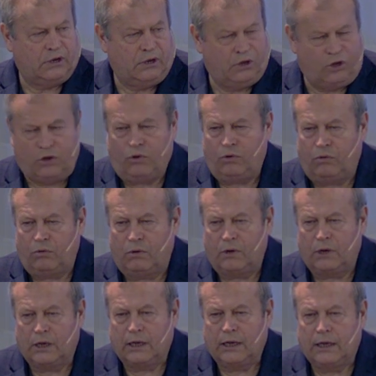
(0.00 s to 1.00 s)
you
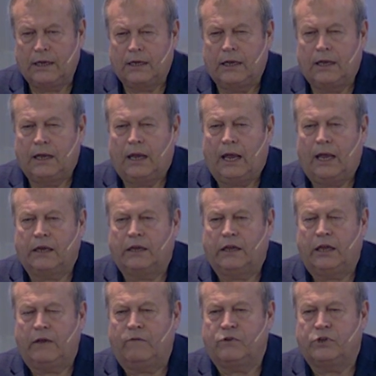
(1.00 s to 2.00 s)
and
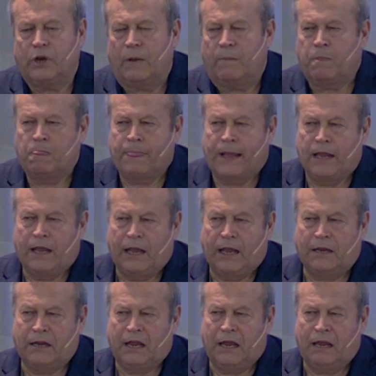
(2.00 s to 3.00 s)
gives
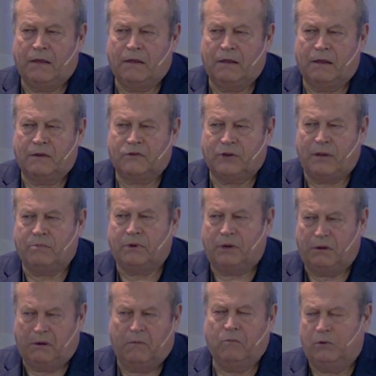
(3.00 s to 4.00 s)
it some
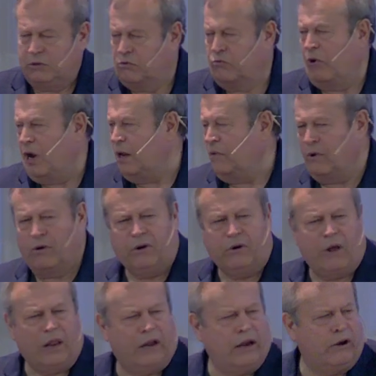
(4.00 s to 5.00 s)
dream. There are
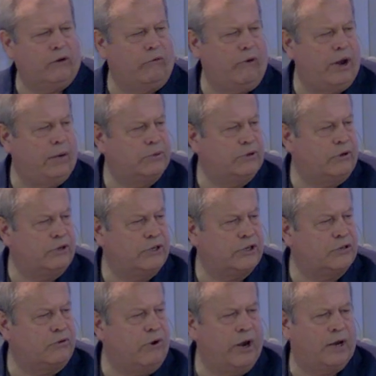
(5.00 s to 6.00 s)
a lot of dreams that are
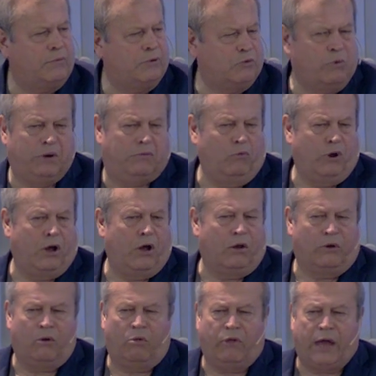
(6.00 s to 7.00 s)
just dreams. We
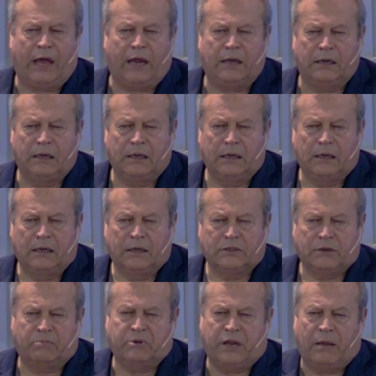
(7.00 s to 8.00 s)
all know that.
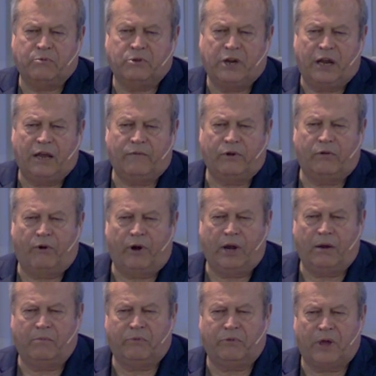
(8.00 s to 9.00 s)
Sometimes you have a
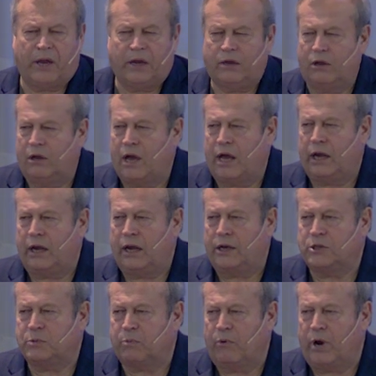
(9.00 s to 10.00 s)
dream, think you got an
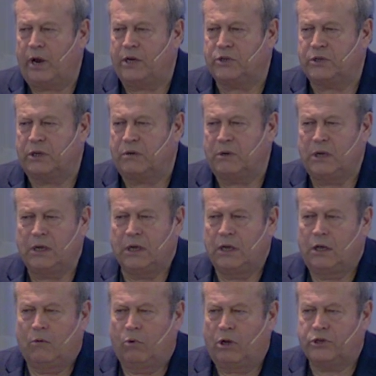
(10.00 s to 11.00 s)
inspiration.
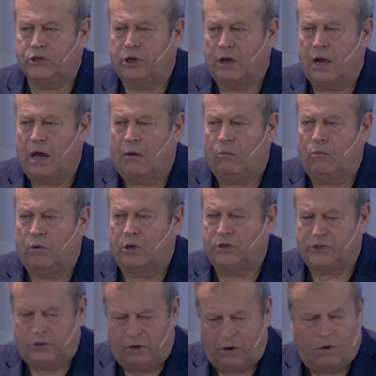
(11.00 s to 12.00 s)
What you got
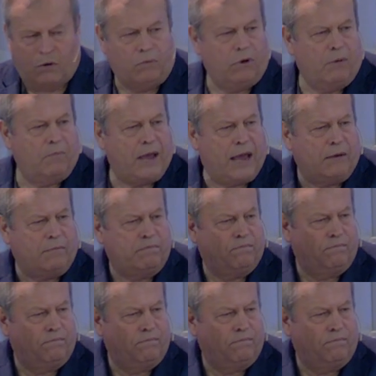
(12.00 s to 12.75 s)
was, you know, a bad